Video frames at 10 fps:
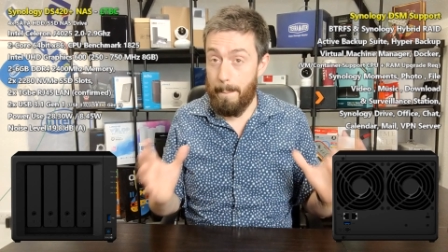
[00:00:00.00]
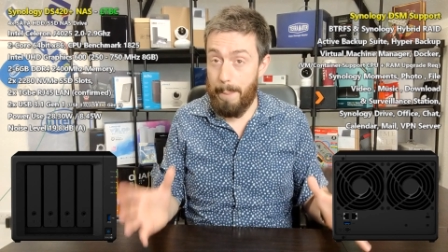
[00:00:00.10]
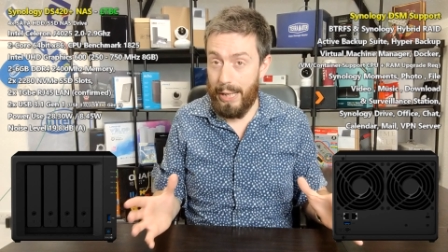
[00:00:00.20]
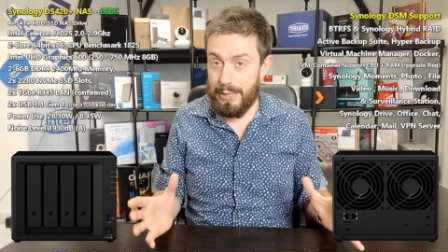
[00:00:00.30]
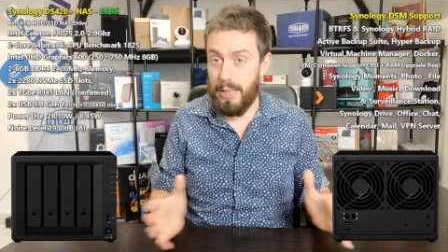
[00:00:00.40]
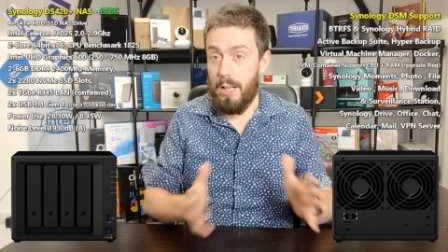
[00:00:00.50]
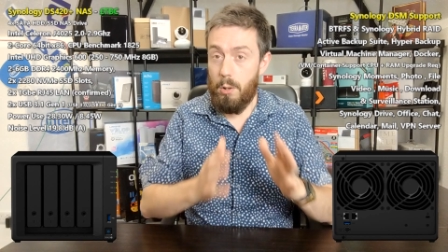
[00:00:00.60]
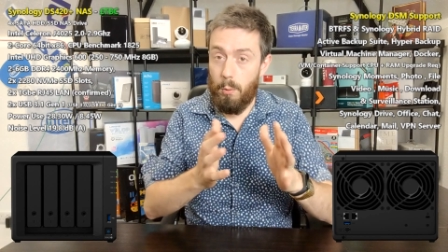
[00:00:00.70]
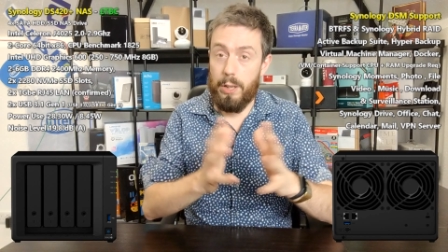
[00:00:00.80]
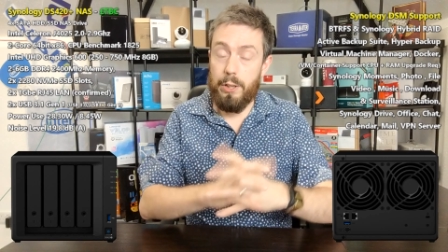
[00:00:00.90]
But
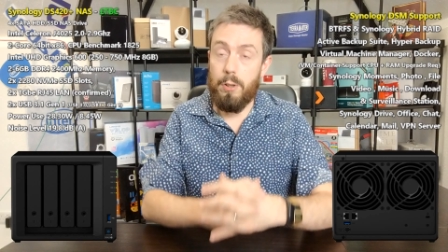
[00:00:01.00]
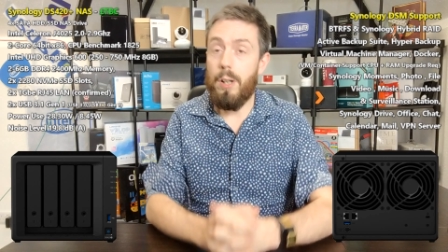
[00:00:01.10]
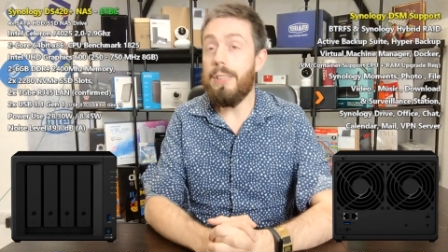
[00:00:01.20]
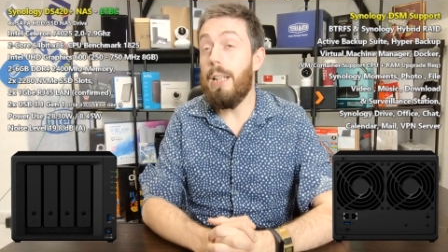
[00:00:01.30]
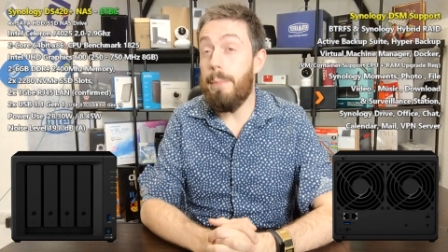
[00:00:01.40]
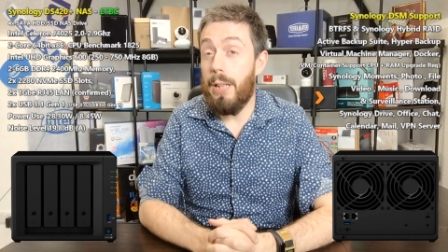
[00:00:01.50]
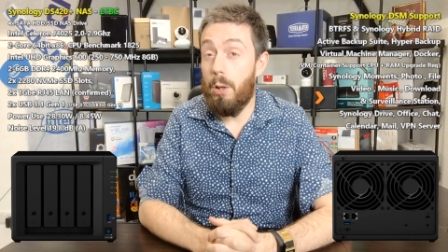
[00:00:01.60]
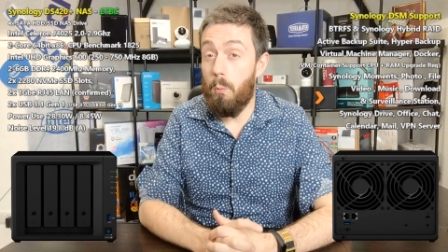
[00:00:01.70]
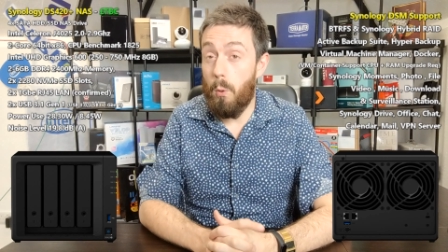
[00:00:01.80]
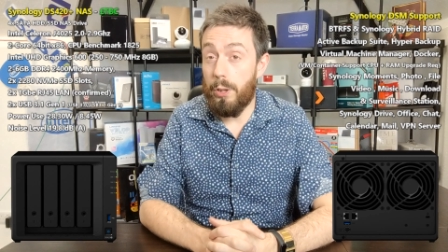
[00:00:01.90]
Why don't you guys let me
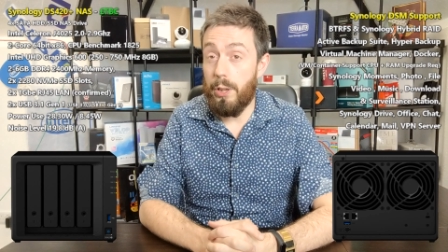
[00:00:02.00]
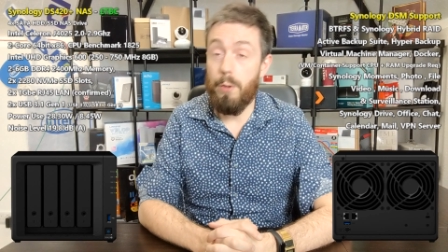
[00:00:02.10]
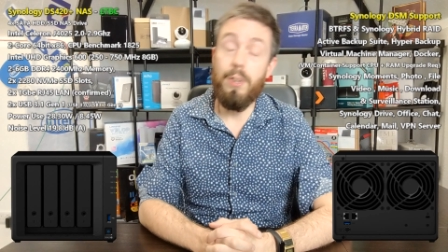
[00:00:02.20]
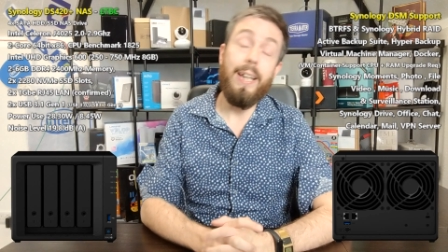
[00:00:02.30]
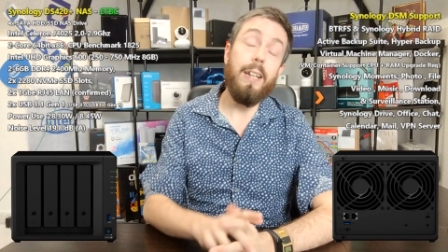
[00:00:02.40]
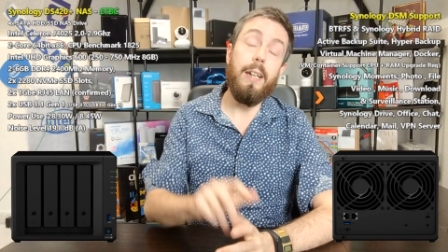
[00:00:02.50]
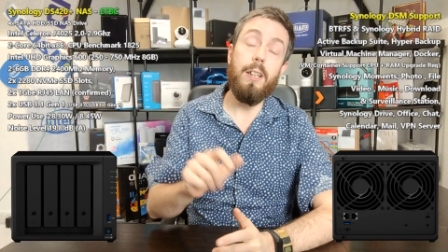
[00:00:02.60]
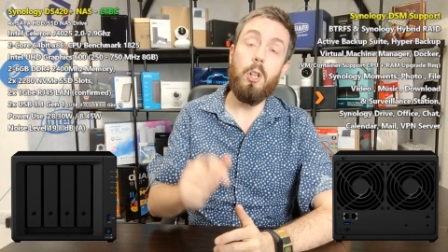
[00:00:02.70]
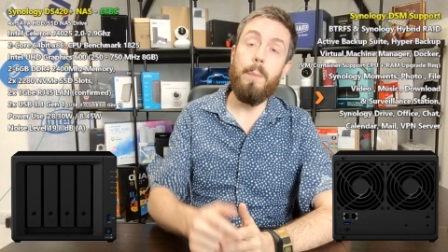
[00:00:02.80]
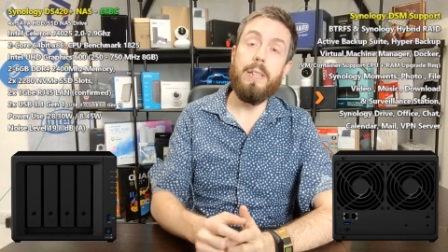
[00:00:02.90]
know what you think
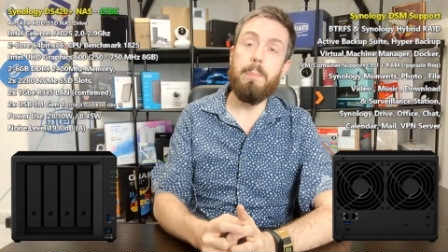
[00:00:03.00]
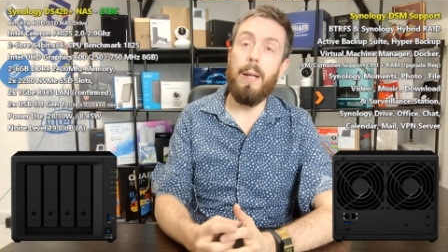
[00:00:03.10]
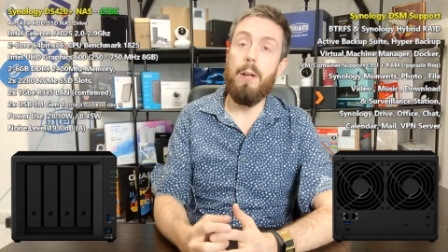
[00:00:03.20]
in the comments